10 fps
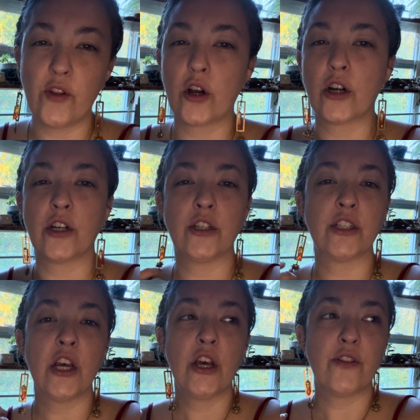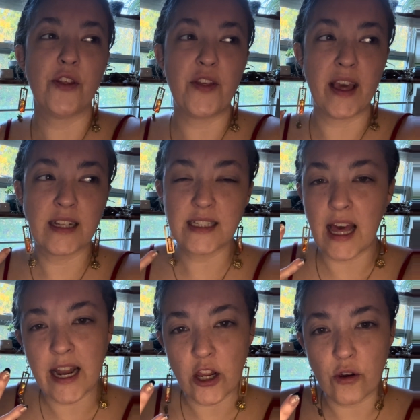learned, the things
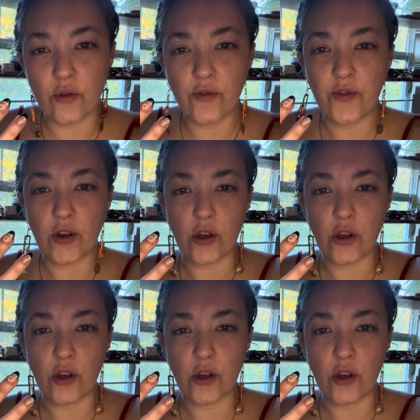that you've